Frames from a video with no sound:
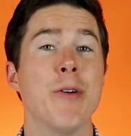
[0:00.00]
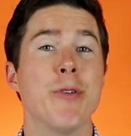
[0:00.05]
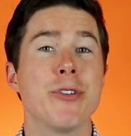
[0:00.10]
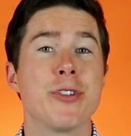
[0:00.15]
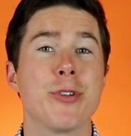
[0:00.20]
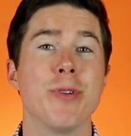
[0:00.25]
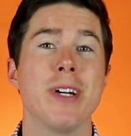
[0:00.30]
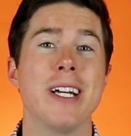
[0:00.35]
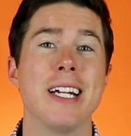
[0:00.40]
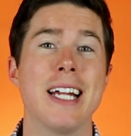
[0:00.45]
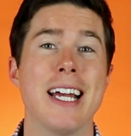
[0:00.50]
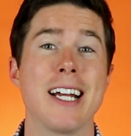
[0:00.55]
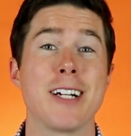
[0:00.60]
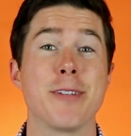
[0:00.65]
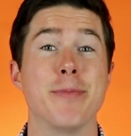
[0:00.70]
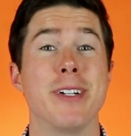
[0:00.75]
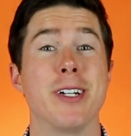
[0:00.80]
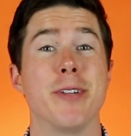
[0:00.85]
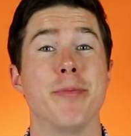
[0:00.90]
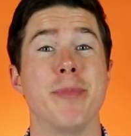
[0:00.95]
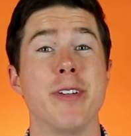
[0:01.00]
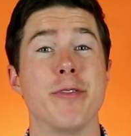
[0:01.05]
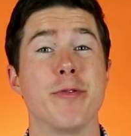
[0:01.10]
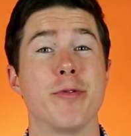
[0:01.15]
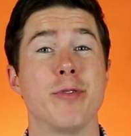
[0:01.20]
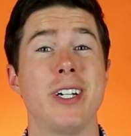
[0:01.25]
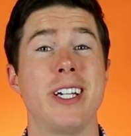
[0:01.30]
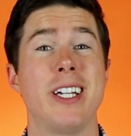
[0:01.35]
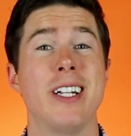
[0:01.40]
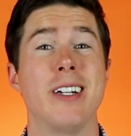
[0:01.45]
was a reenactment of me
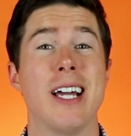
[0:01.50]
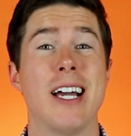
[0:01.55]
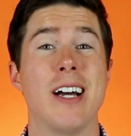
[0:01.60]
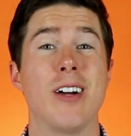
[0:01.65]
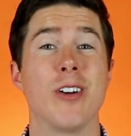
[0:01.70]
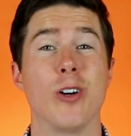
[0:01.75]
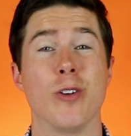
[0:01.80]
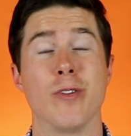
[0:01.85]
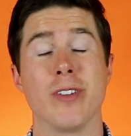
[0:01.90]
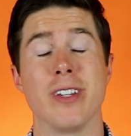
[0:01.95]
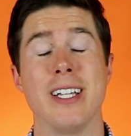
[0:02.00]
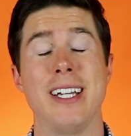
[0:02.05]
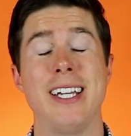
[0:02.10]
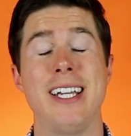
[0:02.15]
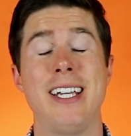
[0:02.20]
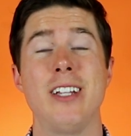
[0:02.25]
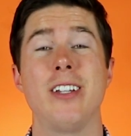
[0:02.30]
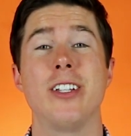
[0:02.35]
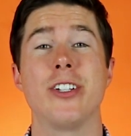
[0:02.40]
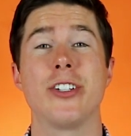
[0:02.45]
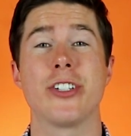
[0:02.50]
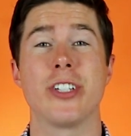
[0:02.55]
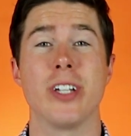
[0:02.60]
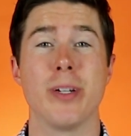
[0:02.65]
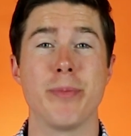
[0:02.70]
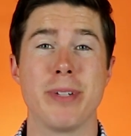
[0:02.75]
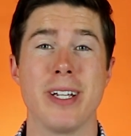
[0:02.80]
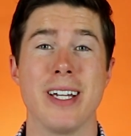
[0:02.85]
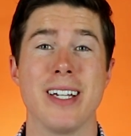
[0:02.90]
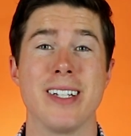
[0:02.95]
freaking out over the English
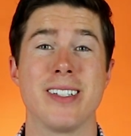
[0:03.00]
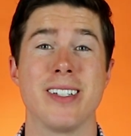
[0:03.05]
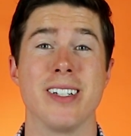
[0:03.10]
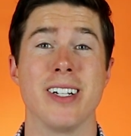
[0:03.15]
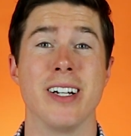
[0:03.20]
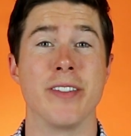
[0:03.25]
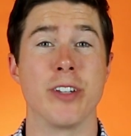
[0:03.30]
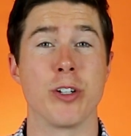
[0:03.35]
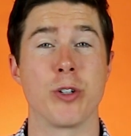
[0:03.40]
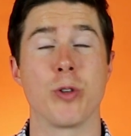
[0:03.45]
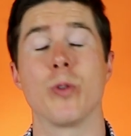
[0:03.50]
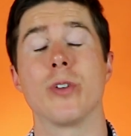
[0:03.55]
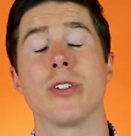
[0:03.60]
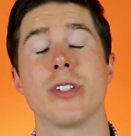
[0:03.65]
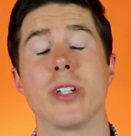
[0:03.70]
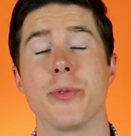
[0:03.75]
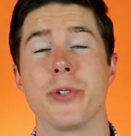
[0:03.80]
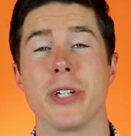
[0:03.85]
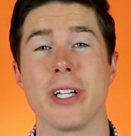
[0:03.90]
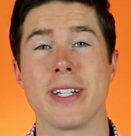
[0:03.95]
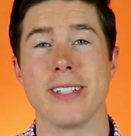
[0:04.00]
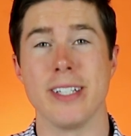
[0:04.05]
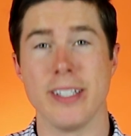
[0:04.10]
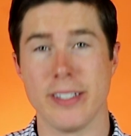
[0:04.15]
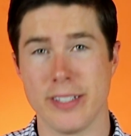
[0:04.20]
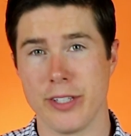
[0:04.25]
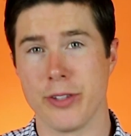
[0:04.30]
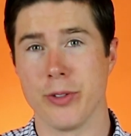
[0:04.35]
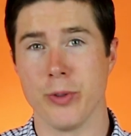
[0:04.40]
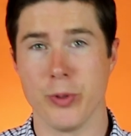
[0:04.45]
subtest of the core subjects
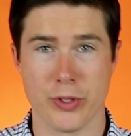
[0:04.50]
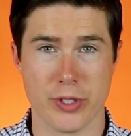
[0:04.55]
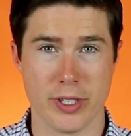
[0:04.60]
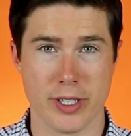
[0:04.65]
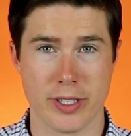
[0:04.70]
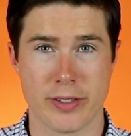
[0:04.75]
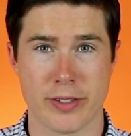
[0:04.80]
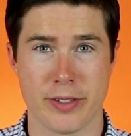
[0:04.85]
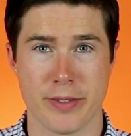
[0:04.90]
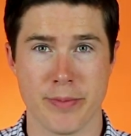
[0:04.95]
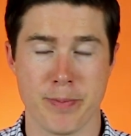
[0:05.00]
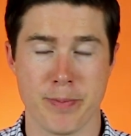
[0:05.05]
EC through 6.